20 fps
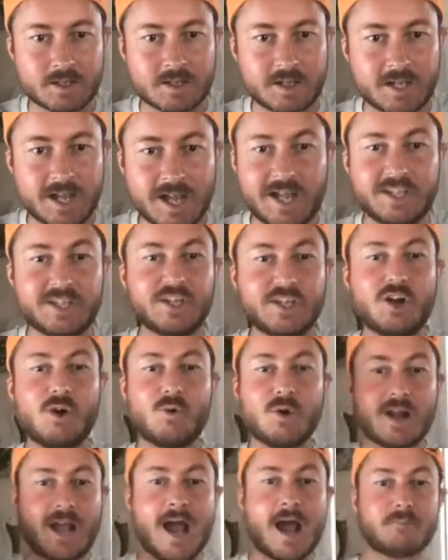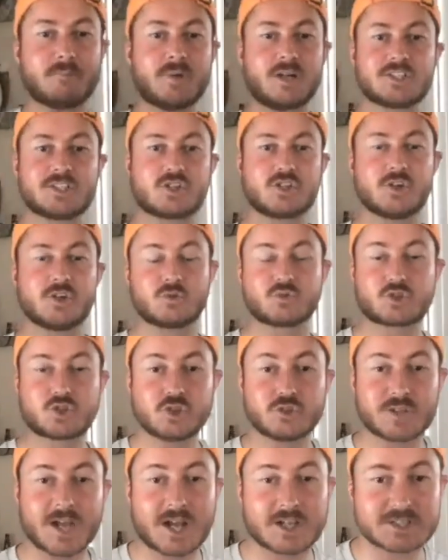And you know what happened in
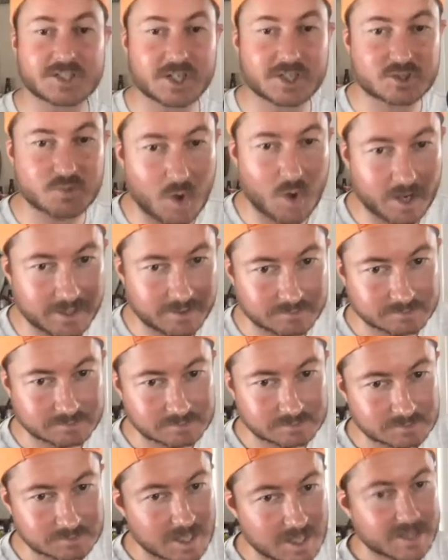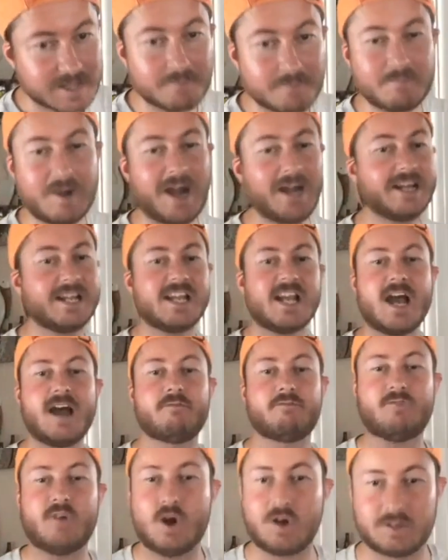2020? The mighty
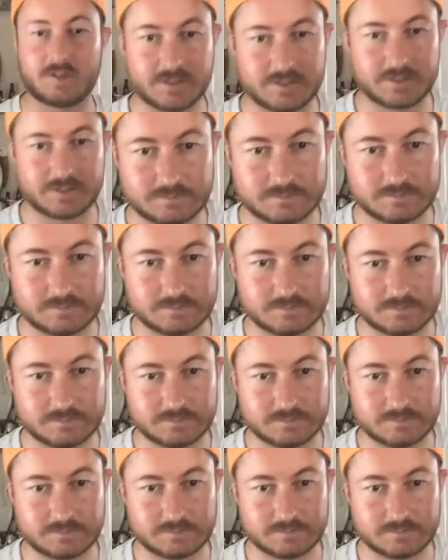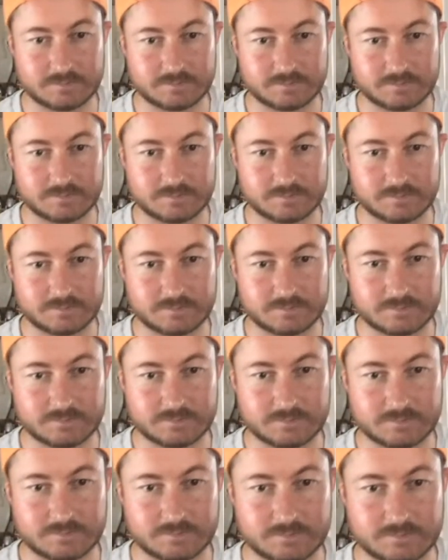have fallen. Tom
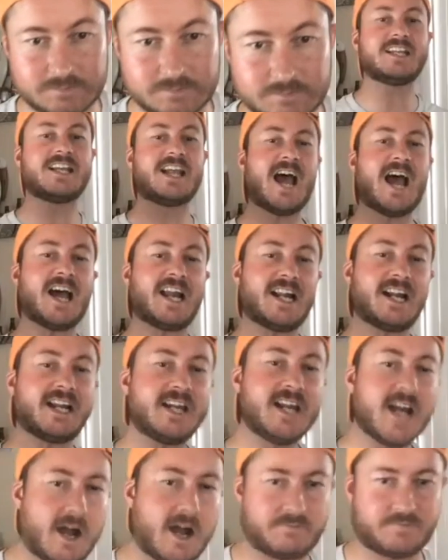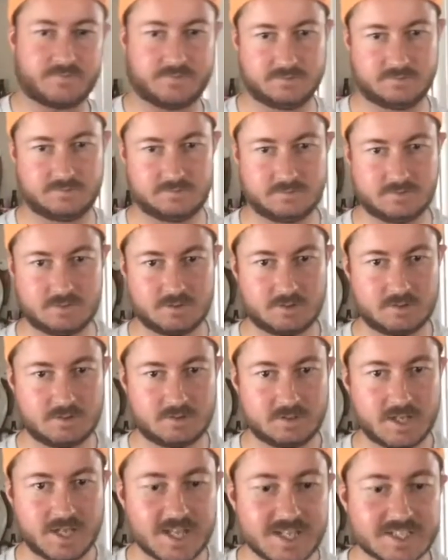Brady finally had enough.
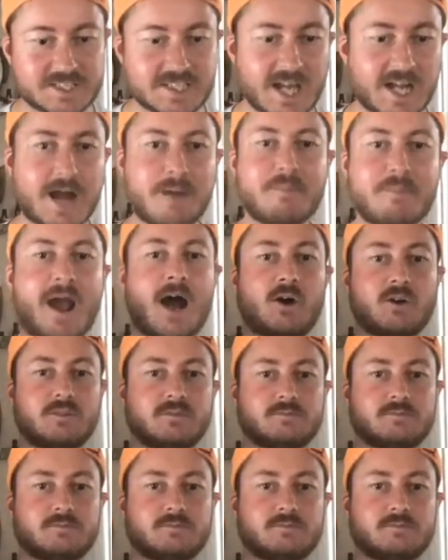He said, I'm out.